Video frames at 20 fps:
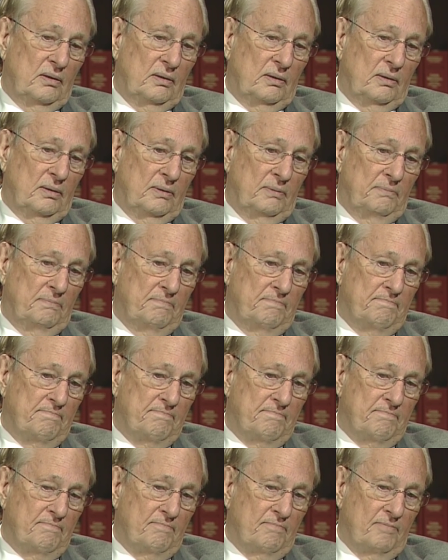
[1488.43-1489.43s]
Um,
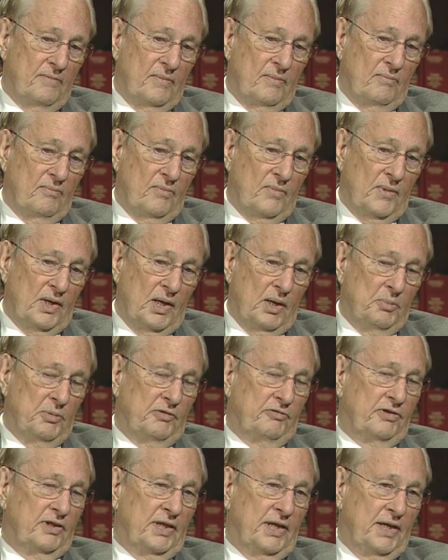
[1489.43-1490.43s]

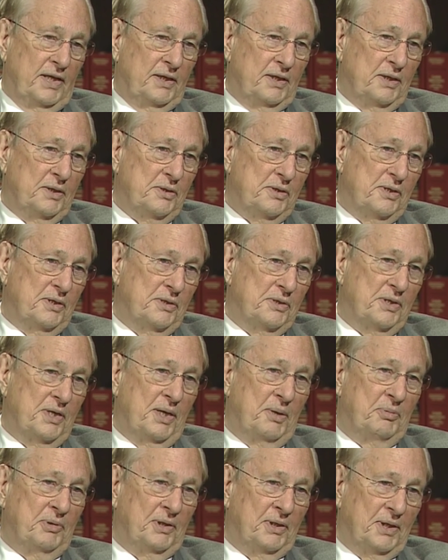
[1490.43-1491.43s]
I'm a philatelist, a
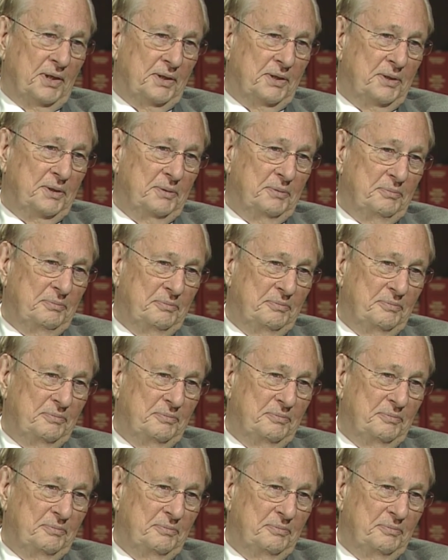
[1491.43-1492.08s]
stamp collector.